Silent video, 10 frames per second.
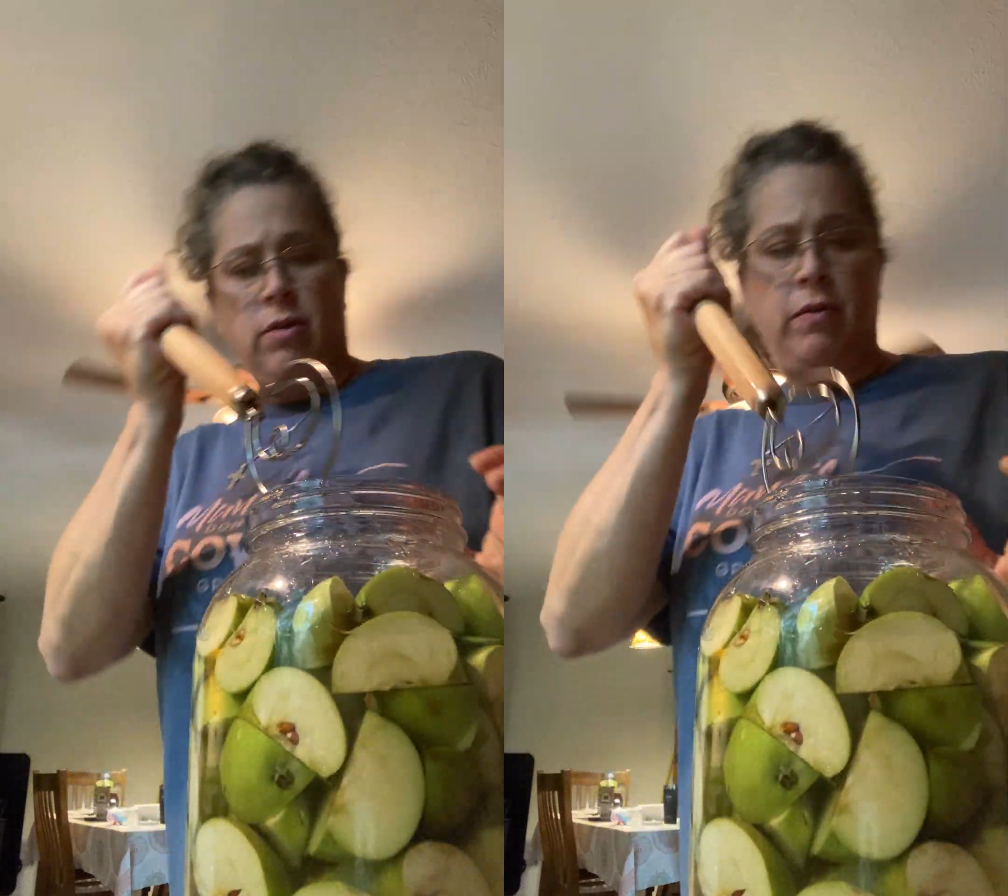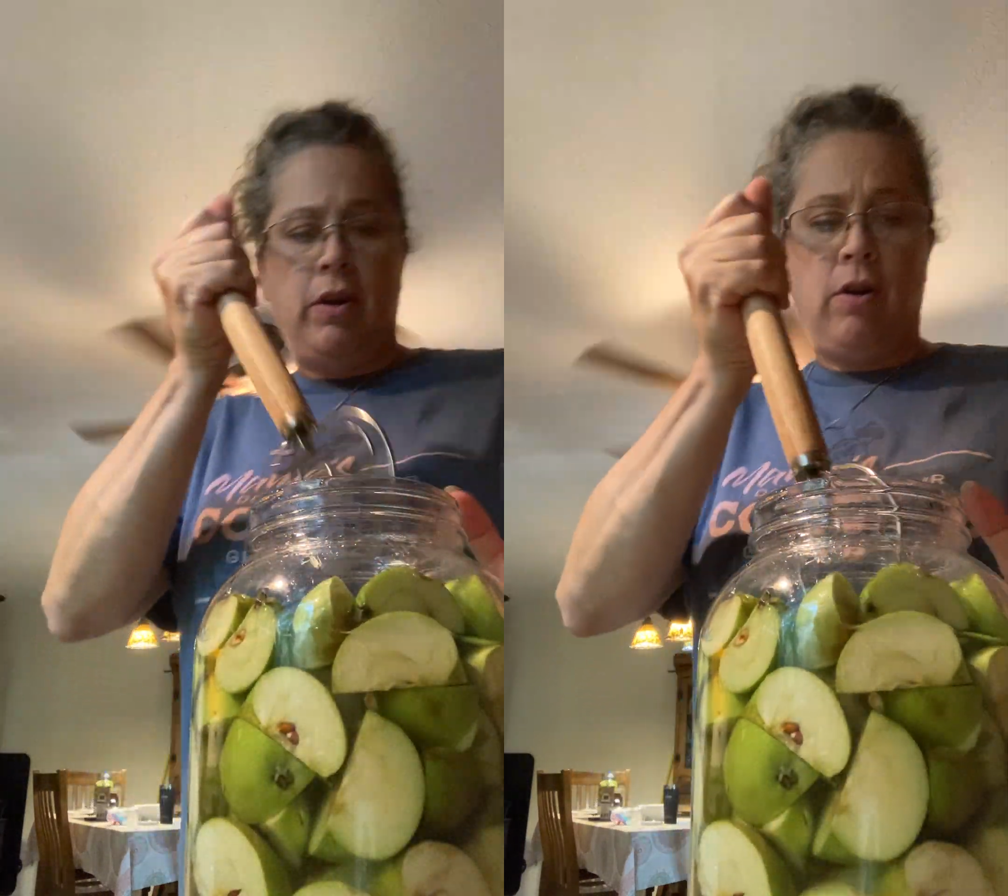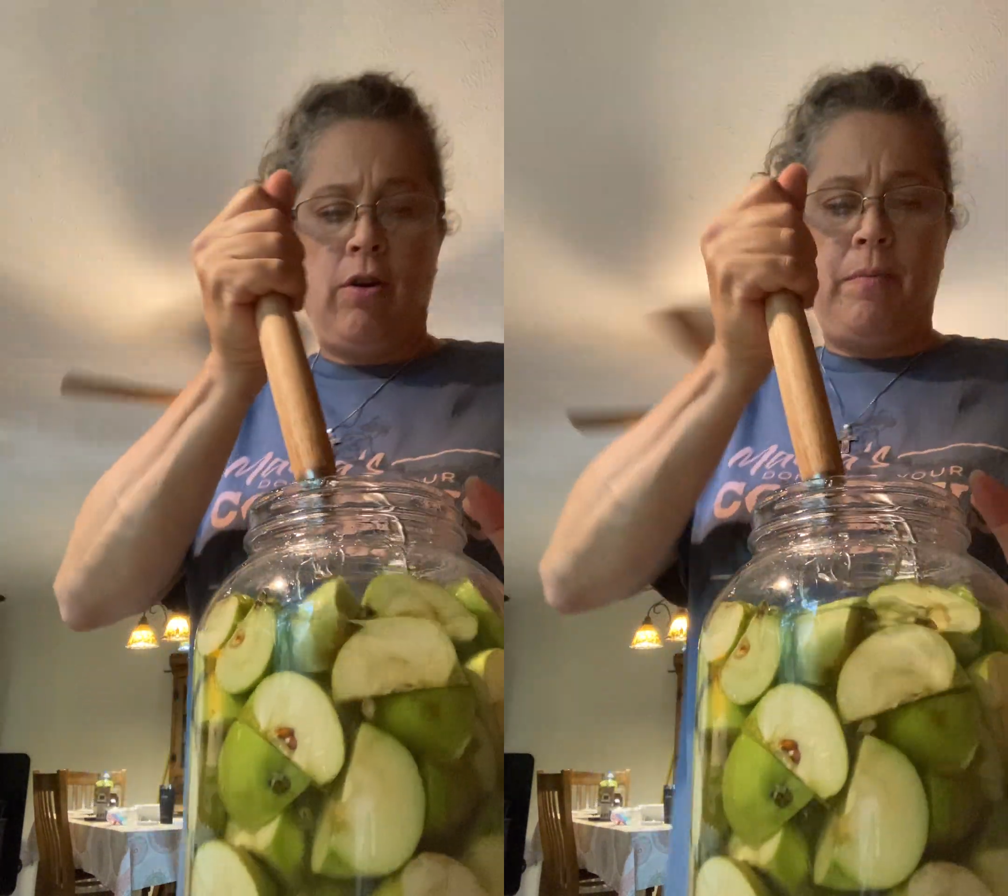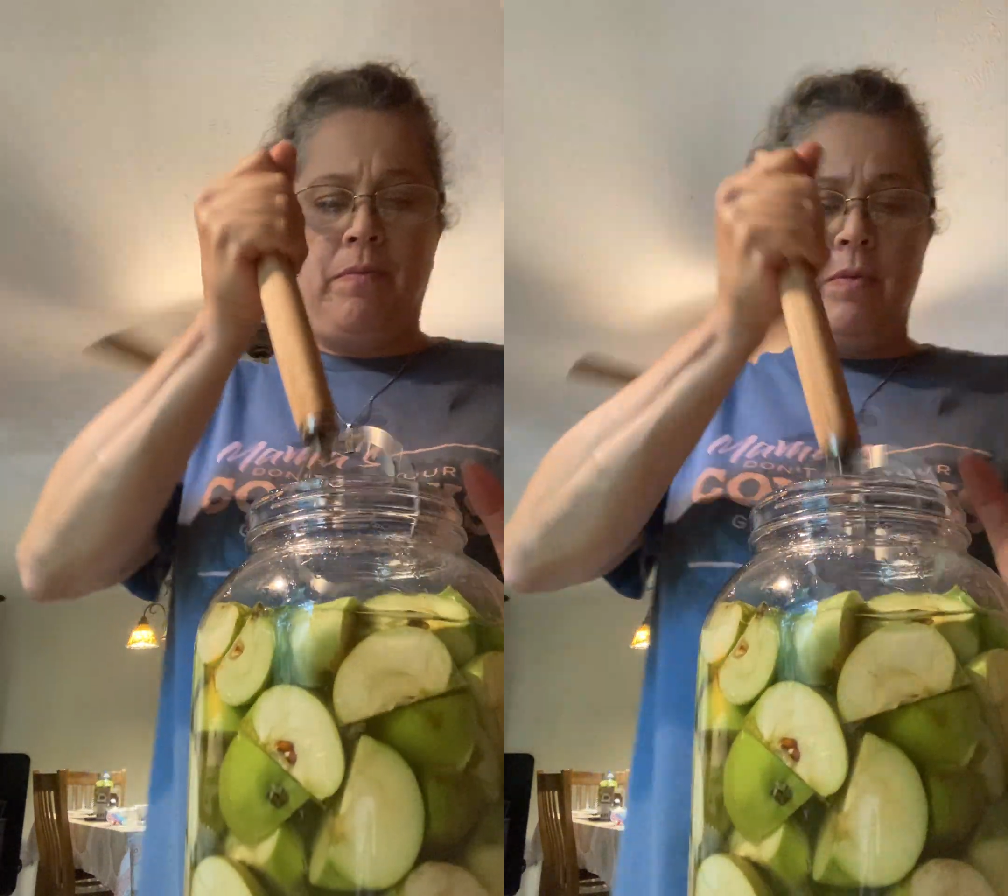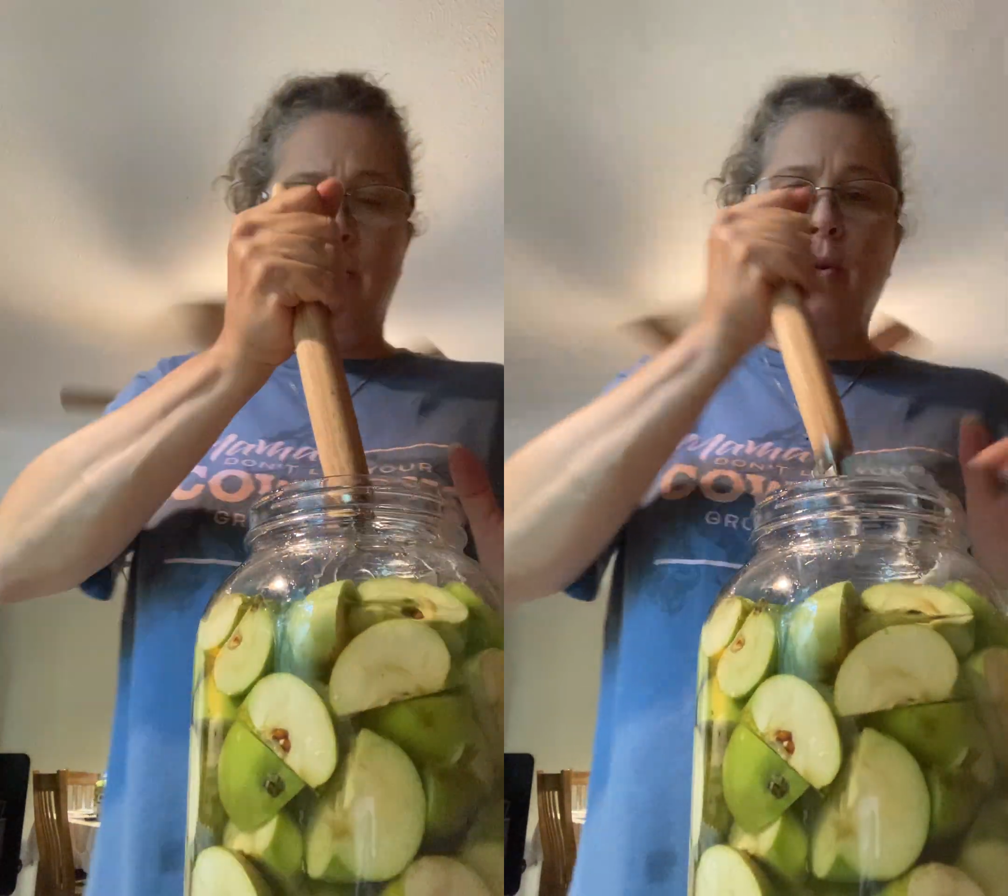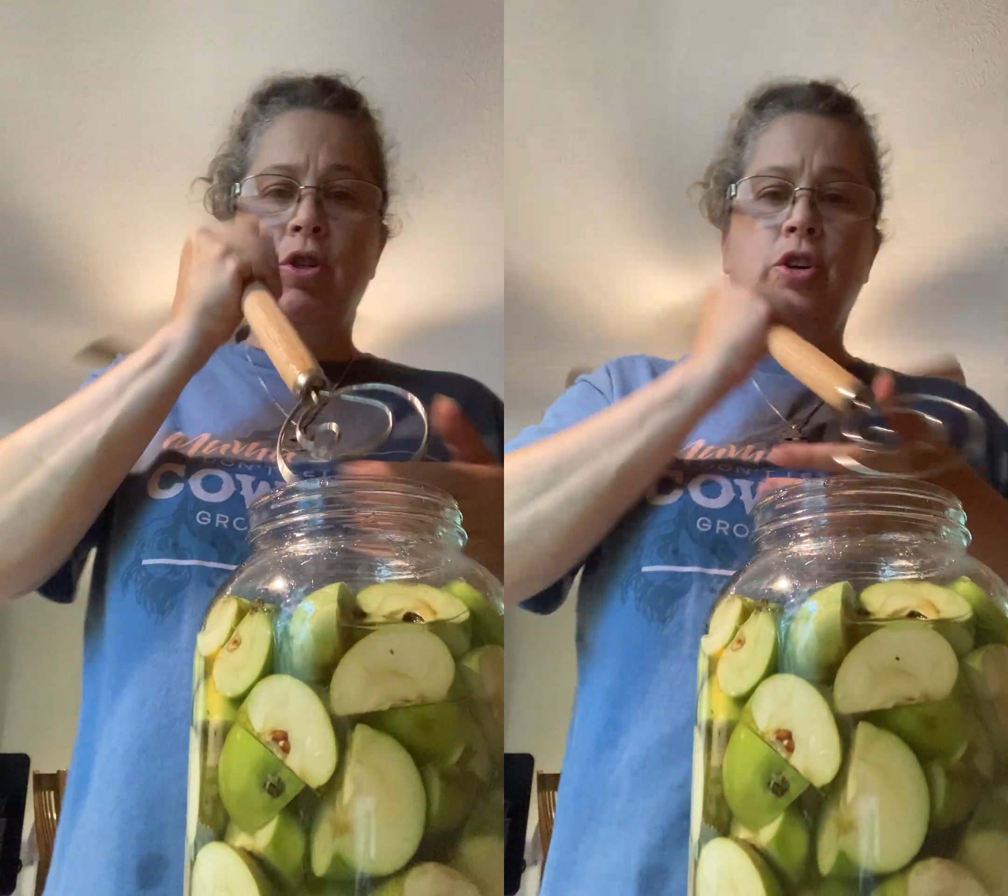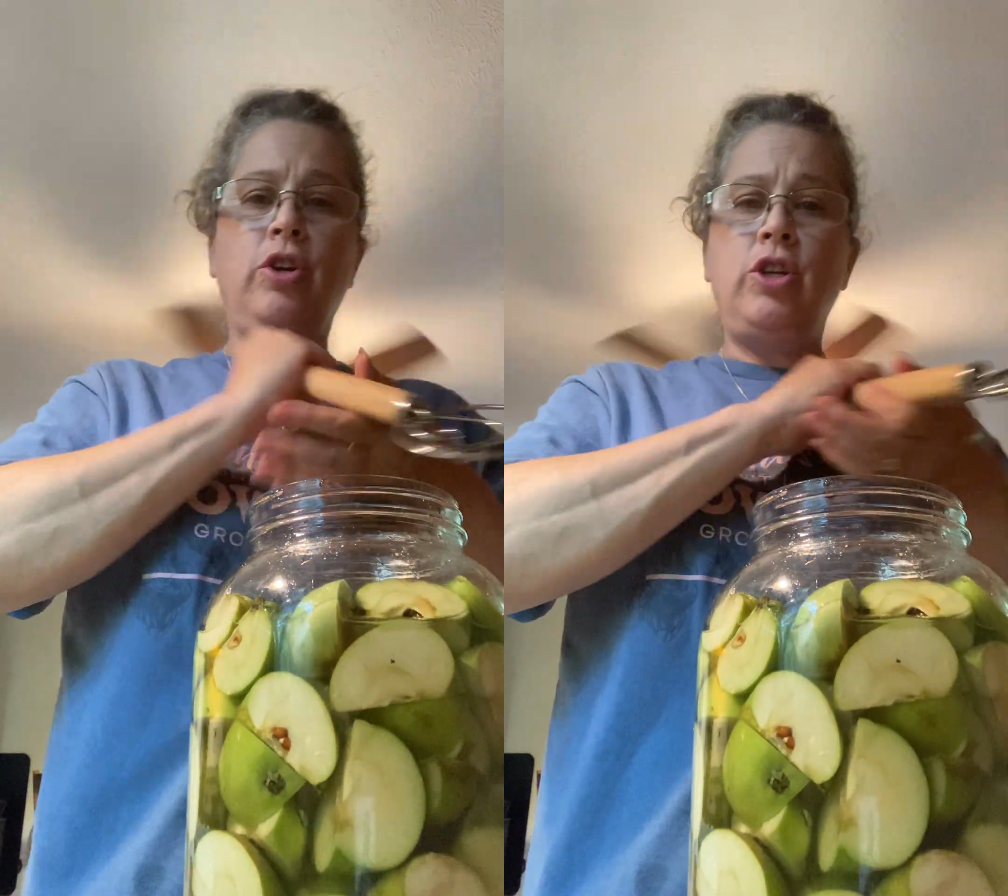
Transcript: vinegar. What you're going